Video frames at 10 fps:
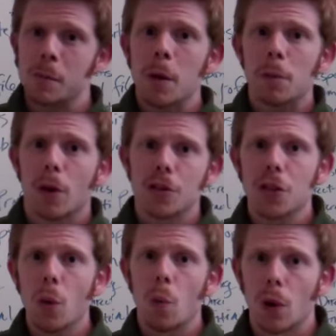is people are
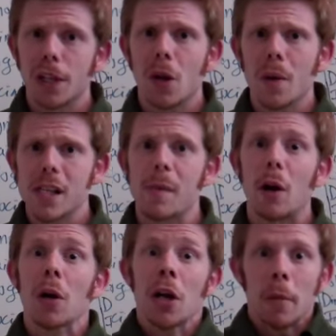so worried always
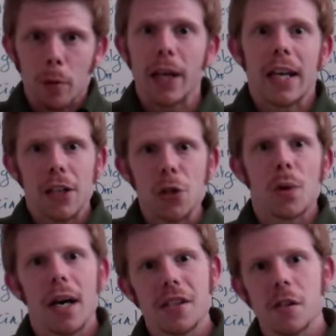about bringing in new
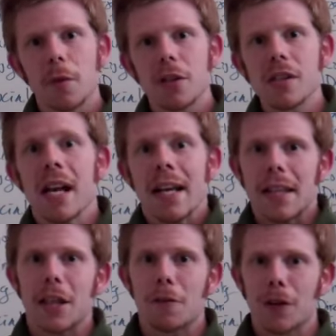customers
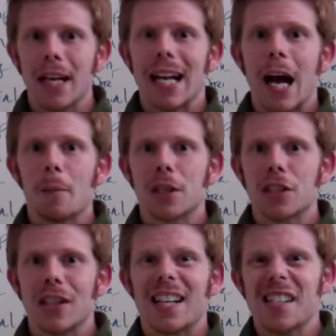that they forget how
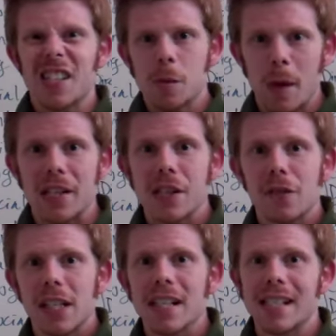much less expensive
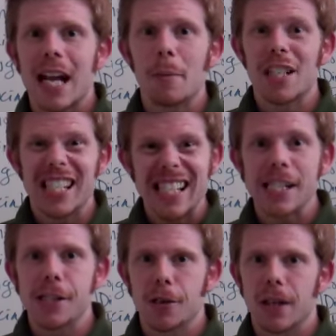it is and how much
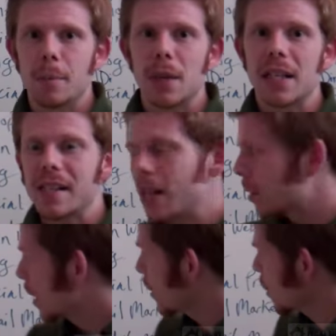easier it can be to sell
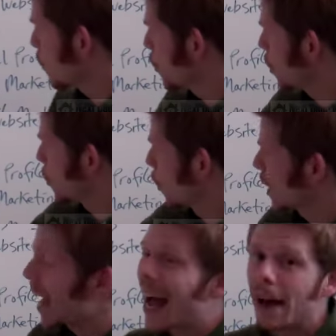to customers that you
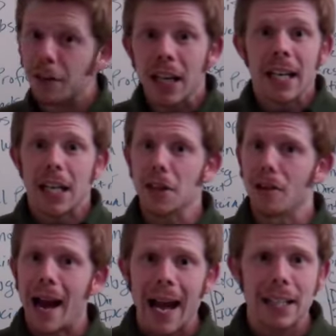already have, either
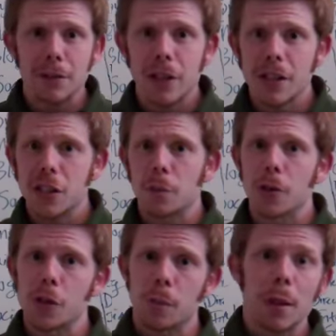active
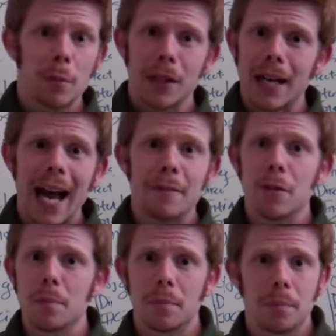customers or people that
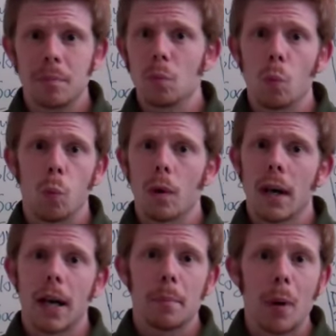haven't
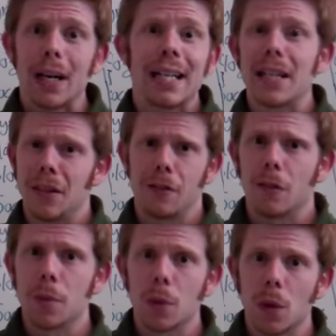bought anything
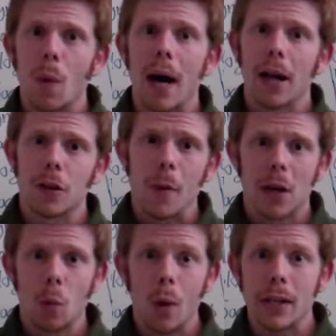from you in a while, no
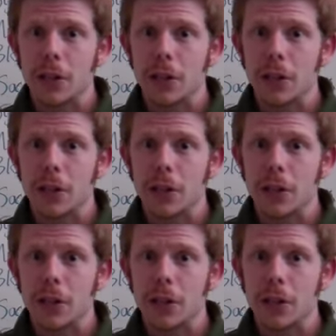matter what